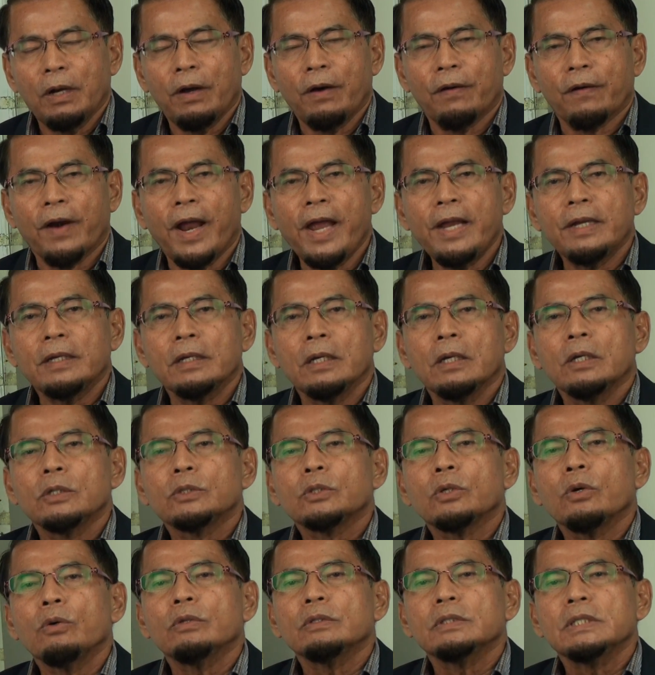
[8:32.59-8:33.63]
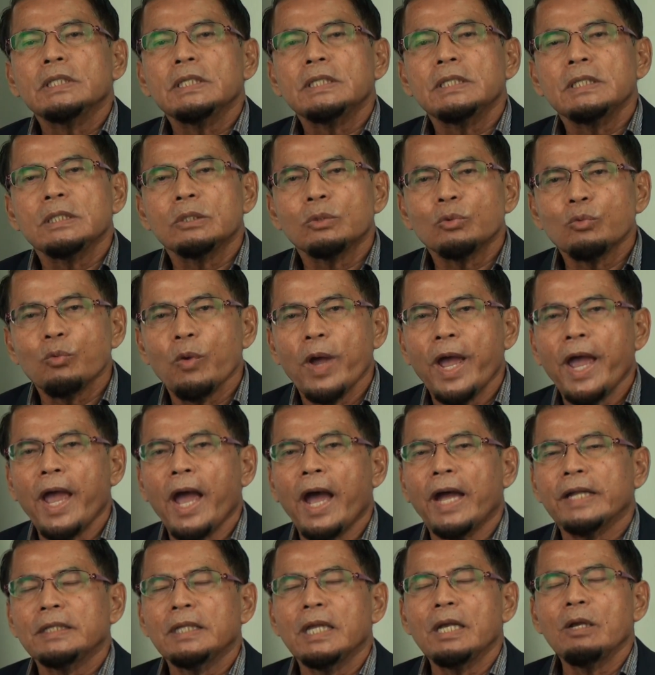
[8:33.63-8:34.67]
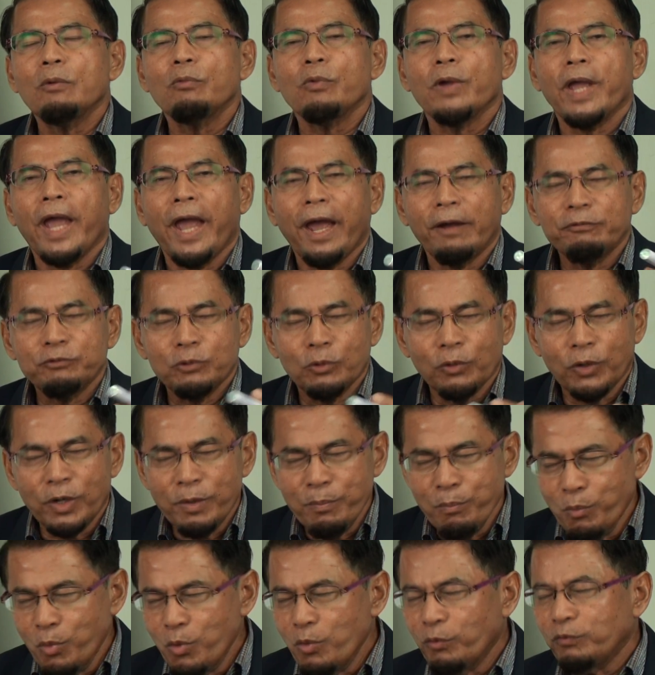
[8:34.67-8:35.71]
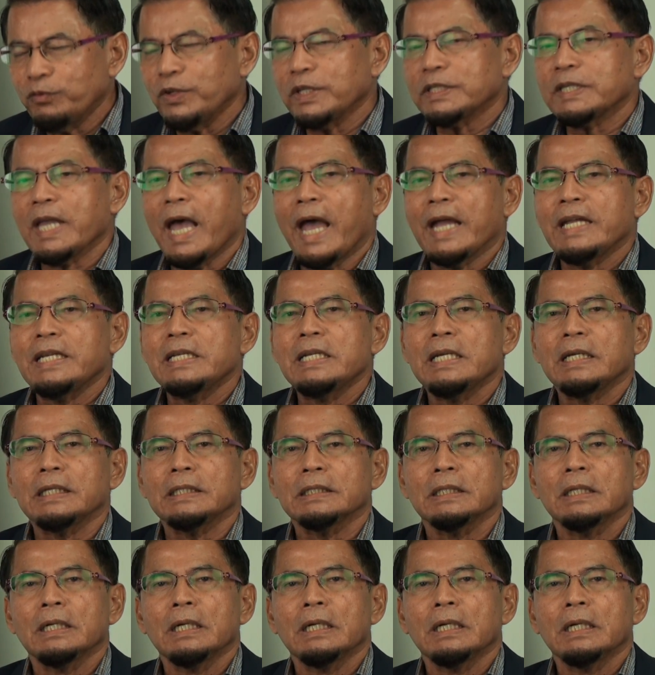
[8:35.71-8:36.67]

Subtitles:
Alright? So this is where I think we have to remove this idea.